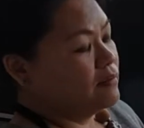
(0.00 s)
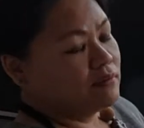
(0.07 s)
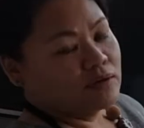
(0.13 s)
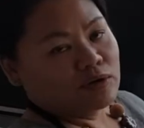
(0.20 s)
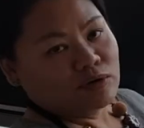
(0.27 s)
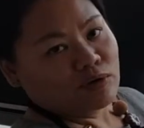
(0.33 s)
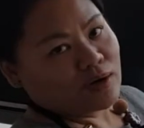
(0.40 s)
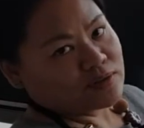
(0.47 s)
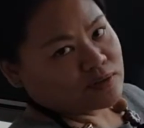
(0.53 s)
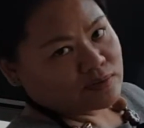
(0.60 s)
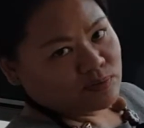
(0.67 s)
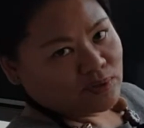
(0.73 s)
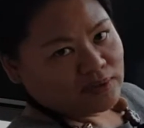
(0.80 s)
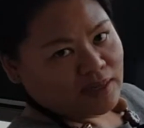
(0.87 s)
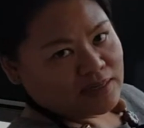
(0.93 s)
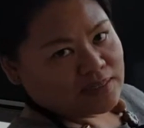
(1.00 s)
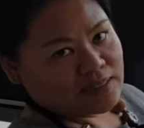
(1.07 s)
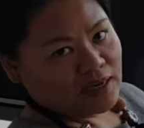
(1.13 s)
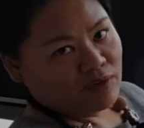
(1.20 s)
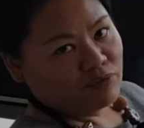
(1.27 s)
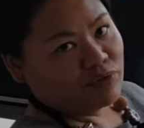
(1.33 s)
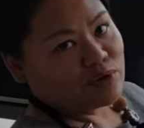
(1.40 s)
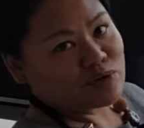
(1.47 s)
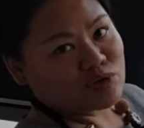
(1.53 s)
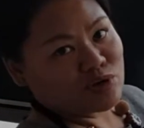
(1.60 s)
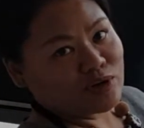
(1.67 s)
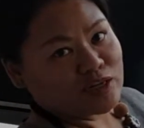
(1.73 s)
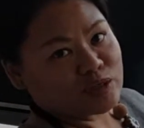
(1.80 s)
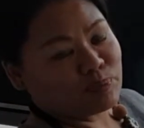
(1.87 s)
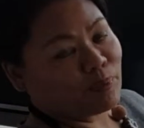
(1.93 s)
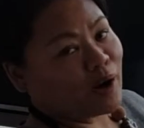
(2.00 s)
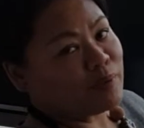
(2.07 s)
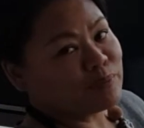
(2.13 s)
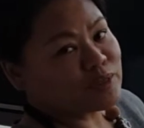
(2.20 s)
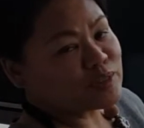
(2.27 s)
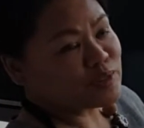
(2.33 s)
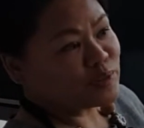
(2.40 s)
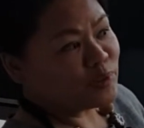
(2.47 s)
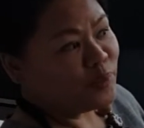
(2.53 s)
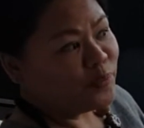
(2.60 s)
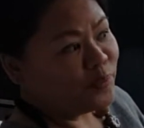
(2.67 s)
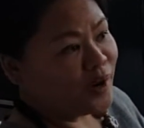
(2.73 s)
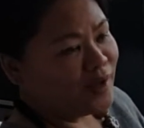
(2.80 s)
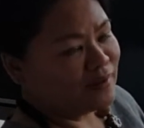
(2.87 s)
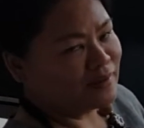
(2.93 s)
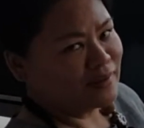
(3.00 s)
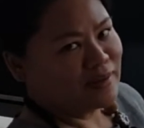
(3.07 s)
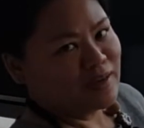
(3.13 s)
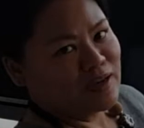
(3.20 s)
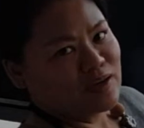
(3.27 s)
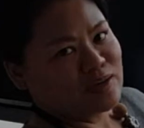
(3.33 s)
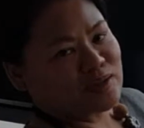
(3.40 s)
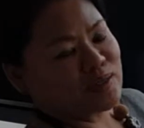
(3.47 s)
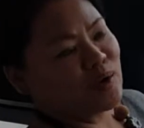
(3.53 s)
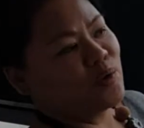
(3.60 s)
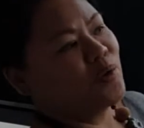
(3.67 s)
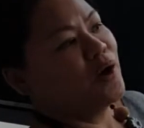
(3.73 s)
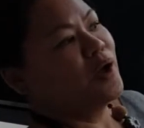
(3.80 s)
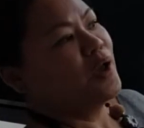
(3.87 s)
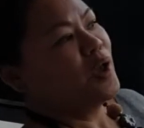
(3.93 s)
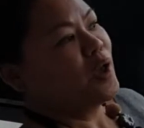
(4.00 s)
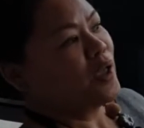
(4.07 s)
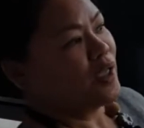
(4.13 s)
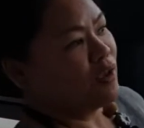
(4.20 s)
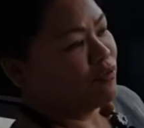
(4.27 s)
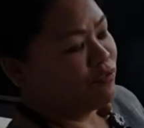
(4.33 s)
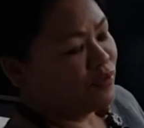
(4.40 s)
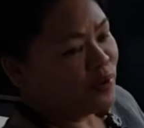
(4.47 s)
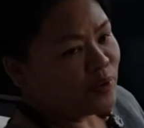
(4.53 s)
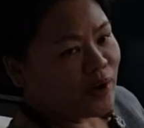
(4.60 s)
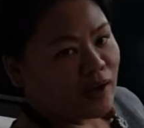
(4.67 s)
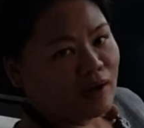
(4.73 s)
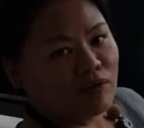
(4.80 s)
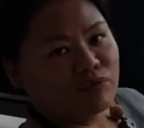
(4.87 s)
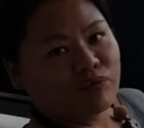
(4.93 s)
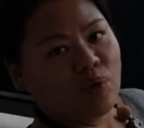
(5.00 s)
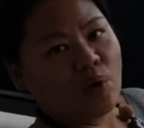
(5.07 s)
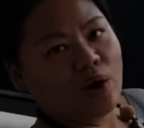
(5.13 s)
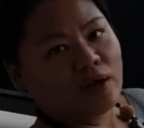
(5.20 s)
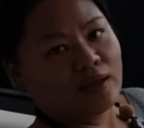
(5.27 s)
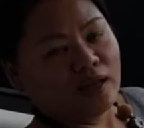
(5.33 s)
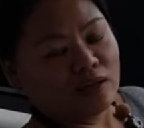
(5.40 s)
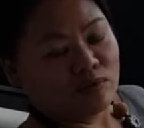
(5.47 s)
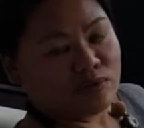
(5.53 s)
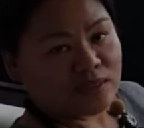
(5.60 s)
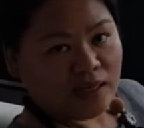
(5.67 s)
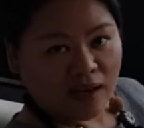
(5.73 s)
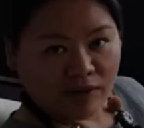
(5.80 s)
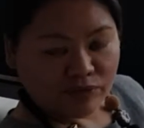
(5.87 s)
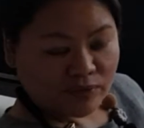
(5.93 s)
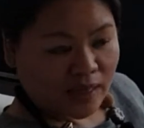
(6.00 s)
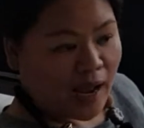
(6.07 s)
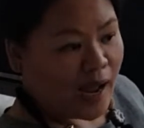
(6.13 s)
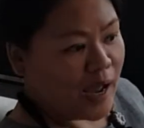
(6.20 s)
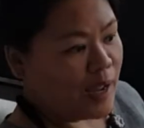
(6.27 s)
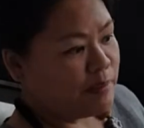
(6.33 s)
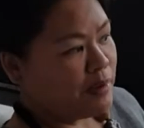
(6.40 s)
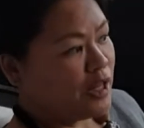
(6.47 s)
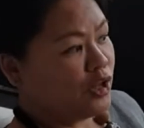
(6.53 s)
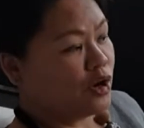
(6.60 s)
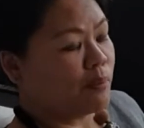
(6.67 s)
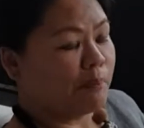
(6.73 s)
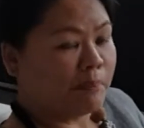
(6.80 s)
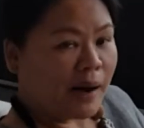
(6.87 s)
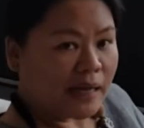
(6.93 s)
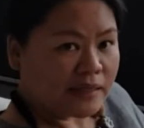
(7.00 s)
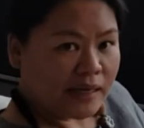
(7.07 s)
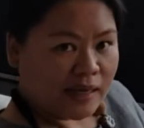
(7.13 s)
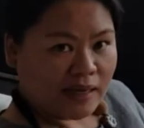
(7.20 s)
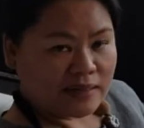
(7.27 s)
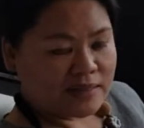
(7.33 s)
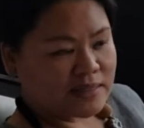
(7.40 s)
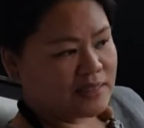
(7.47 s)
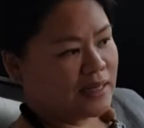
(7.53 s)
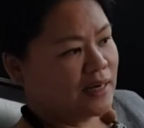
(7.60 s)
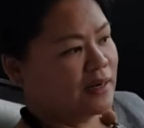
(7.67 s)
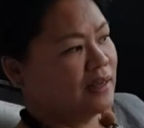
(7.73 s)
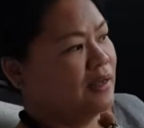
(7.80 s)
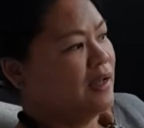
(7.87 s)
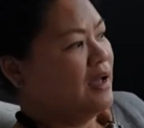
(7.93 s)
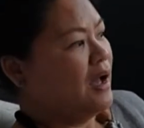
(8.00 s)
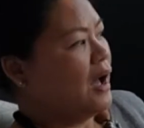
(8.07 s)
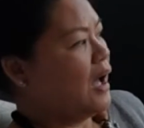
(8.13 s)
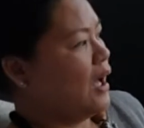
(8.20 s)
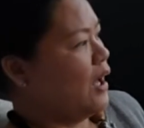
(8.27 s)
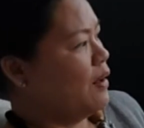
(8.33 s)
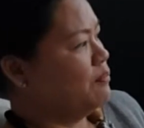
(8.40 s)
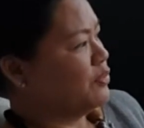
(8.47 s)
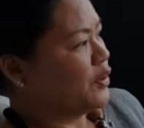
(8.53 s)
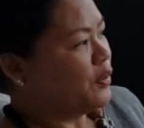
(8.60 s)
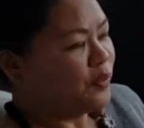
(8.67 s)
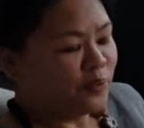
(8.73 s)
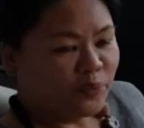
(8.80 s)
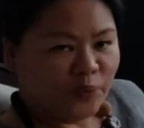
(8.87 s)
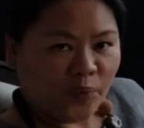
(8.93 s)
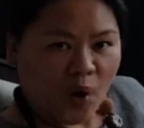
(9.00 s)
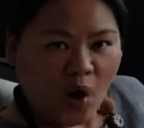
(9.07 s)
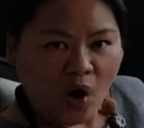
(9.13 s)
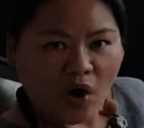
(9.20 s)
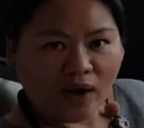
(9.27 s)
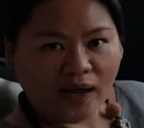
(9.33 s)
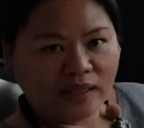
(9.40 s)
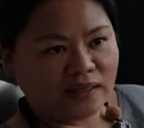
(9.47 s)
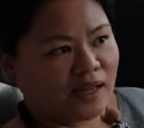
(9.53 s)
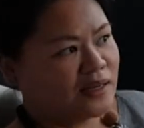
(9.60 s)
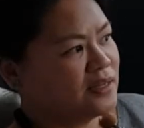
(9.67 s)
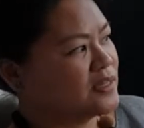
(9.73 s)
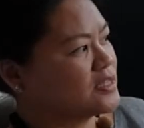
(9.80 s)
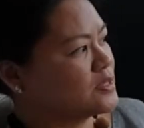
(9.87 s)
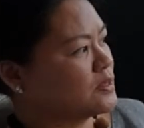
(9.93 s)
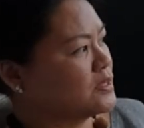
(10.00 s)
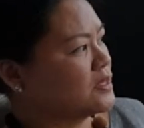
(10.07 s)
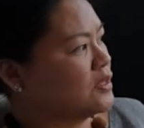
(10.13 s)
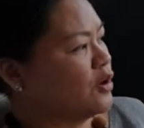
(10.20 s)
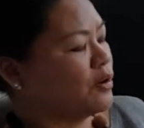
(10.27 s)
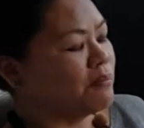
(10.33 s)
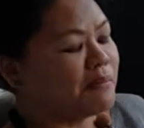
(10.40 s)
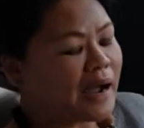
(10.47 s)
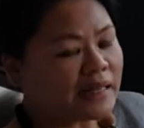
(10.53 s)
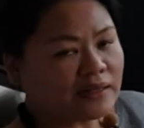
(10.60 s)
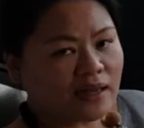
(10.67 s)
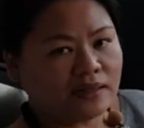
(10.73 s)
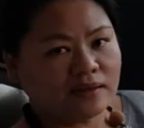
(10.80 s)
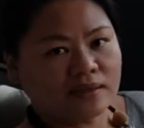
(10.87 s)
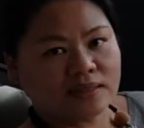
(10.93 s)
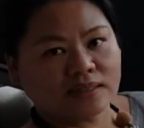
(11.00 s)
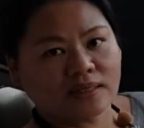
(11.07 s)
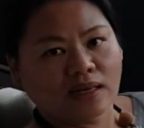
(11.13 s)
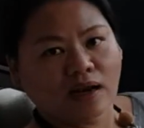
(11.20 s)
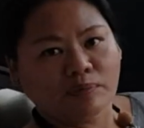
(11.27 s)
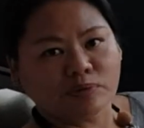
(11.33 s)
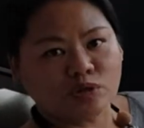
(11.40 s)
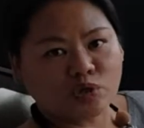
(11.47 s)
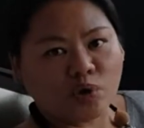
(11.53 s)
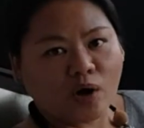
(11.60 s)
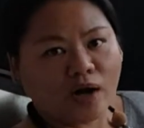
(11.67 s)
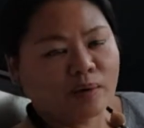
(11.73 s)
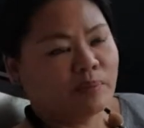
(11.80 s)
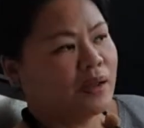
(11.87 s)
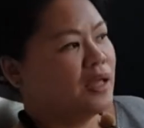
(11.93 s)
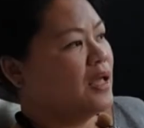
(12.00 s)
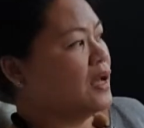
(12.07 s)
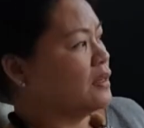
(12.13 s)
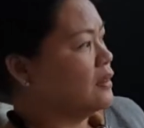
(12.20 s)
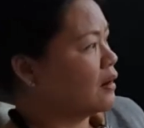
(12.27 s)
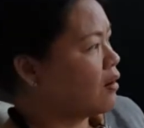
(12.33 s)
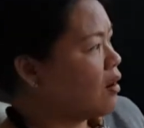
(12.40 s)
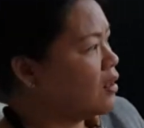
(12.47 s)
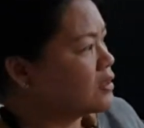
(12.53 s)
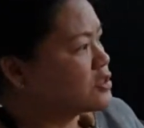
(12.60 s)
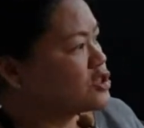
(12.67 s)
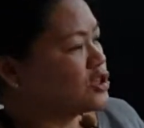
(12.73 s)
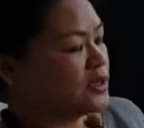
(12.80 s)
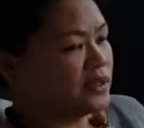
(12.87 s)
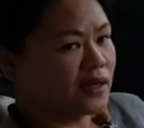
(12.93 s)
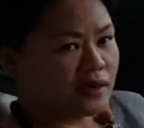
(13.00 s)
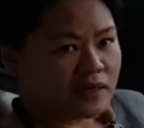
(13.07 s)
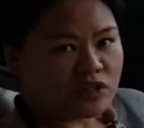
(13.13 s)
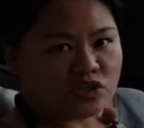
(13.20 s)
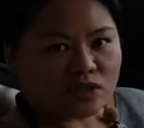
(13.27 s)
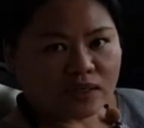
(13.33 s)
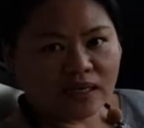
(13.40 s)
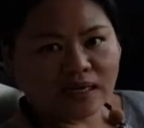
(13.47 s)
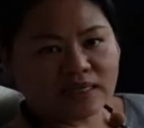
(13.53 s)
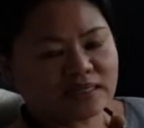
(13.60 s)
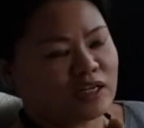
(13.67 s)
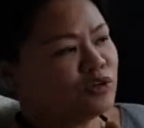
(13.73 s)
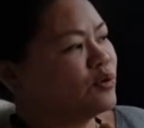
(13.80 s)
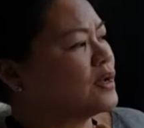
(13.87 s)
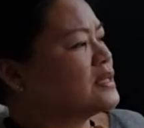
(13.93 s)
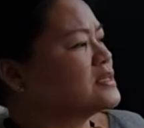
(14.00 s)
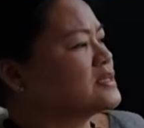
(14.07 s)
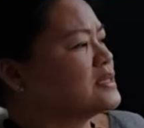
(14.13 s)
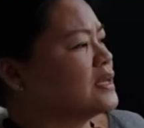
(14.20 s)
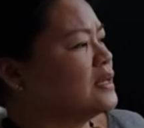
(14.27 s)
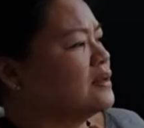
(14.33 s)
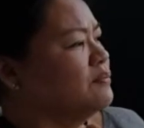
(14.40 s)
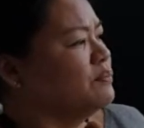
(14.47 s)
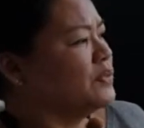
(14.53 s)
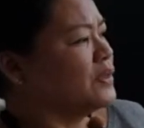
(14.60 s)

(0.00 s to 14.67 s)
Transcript: you know, as what they say, future is promised to no one. So if you can afford and you still have time and your body can still walk and can your mind can still absorb the culture, the richness, and you can still